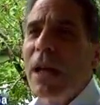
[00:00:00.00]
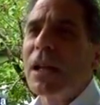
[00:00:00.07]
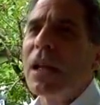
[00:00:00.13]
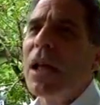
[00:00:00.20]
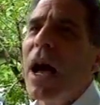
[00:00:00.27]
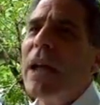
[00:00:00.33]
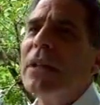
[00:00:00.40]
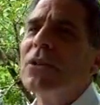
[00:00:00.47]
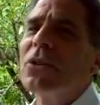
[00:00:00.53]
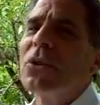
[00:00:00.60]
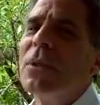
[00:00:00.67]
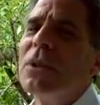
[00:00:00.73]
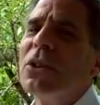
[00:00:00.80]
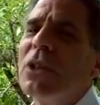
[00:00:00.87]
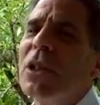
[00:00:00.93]
That light is
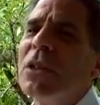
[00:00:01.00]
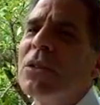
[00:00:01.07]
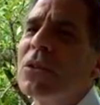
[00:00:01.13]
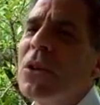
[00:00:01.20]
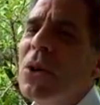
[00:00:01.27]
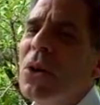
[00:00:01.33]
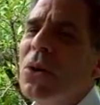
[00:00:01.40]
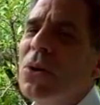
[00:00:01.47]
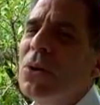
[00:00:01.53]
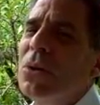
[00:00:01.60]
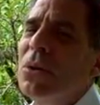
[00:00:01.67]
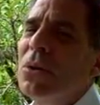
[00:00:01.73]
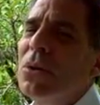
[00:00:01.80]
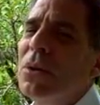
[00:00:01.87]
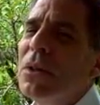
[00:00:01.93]
so intense.
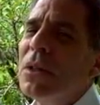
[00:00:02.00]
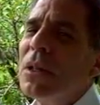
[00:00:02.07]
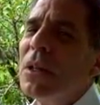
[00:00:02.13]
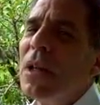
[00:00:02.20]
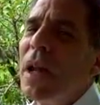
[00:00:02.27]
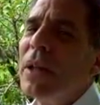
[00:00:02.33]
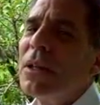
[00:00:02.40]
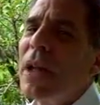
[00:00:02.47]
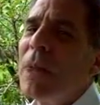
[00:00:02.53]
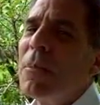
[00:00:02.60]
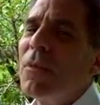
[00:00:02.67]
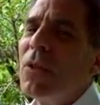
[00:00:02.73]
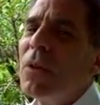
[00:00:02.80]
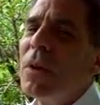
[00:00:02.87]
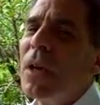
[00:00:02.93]
Ooh, in the
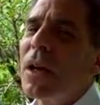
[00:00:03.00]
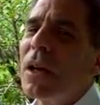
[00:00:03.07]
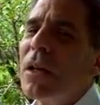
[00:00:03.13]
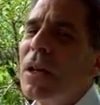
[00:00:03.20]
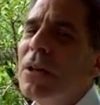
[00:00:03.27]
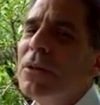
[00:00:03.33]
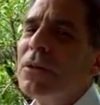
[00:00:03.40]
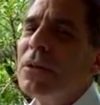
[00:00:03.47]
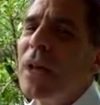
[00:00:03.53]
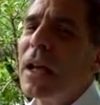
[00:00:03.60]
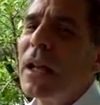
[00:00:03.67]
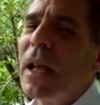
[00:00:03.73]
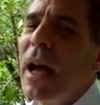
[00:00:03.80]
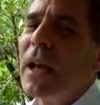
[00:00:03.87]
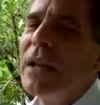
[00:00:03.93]
nighttime, if you can get close,
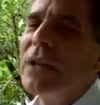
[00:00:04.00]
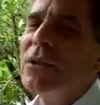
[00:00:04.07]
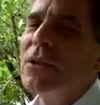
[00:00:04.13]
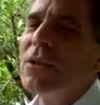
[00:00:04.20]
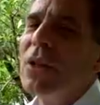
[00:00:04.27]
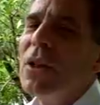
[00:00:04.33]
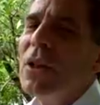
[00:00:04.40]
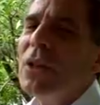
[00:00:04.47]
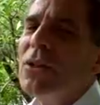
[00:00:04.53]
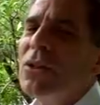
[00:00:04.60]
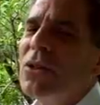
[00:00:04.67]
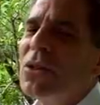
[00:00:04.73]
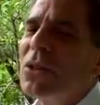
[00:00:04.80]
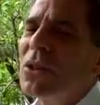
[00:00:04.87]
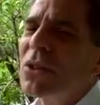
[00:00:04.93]
that light is
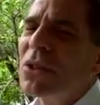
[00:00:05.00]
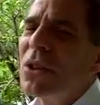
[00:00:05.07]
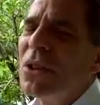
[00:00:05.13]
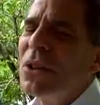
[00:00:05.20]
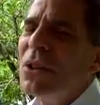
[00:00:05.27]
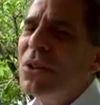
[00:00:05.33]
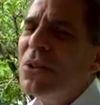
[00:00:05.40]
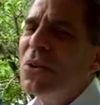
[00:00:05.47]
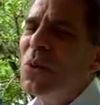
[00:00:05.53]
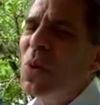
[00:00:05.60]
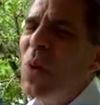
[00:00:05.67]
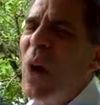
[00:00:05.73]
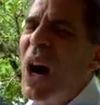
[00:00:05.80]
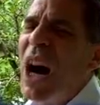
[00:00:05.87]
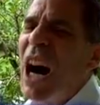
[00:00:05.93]

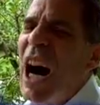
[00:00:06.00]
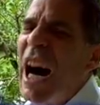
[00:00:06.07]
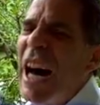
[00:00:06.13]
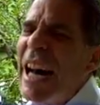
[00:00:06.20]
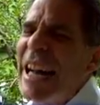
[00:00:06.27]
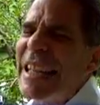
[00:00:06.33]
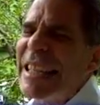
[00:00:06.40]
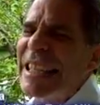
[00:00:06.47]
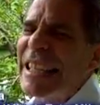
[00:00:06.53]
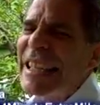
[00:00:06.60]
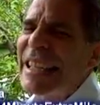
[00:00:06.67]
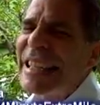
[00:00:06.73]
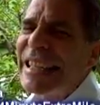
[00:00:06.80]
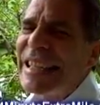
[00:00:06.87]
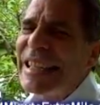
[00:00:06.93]
so hot.
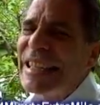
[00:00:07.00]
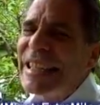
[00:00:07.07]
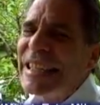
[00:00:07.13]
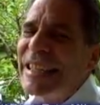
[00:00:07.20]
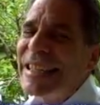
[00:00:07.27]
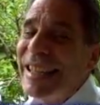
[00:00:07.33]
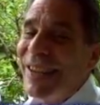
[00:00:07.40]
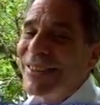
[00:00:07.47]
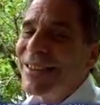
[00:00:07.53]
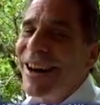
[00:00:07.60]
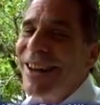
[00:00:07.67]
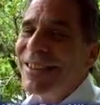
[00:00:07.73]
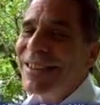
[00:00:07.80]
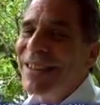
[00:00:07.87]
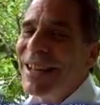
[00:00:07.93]
Now it's
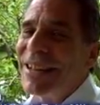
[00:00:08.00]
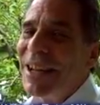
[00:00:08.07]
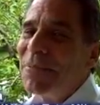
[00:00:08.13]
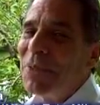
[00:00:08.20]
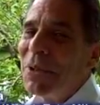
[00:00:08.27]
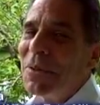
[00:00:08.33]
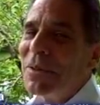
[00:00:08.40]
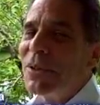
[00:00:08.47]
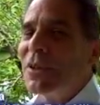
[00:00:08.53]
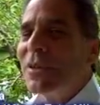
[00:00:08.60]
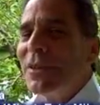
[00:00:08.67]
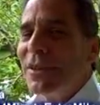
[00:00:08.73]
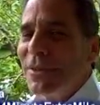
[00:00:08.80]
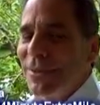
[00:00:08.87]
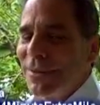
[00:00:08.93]
hot in the daytime too. It's
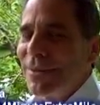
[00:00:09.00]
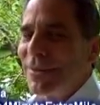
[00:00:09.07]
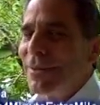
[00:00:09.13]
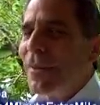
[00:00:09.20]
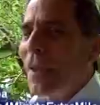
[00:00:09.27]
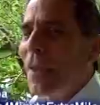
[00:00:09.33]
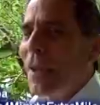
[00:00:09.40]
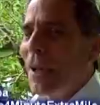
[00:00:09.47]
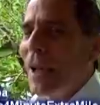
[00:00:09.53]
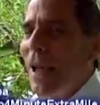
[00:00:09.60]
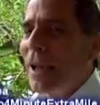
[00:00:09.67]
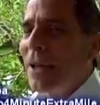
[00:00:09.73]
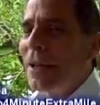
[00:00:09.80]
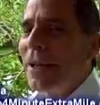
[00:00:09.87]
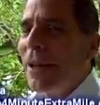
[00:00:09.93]
just it's
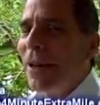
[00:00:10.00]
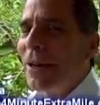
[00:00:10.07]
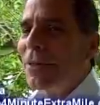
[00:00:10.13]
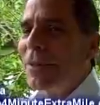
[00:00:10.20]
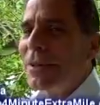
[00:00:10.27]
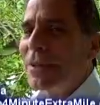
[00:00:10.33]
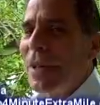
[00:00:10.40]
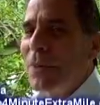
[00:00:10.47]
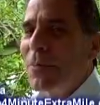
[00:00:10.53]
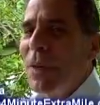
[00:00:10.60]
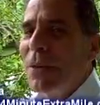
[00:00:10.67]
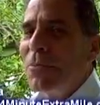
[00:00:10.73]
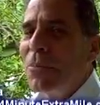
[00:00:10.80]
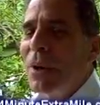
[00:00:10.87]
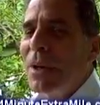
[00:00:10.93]
got other characteristics like
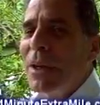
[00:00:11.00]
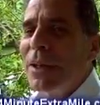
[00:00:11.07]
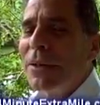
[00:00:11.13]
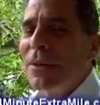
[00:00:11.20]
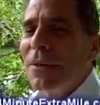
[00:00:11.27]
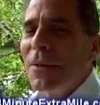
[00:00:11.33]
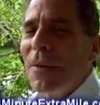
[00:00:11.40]
being brilliant.